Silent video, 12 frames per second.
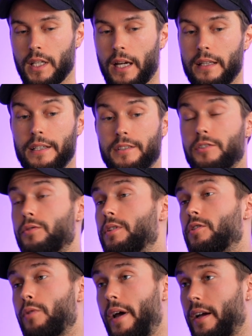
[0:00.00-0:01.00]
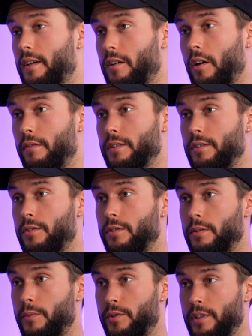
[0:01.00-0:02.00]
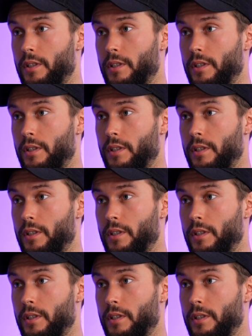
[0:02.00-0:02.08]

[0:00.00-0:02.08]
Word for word: I listen to the track, obviously to the music.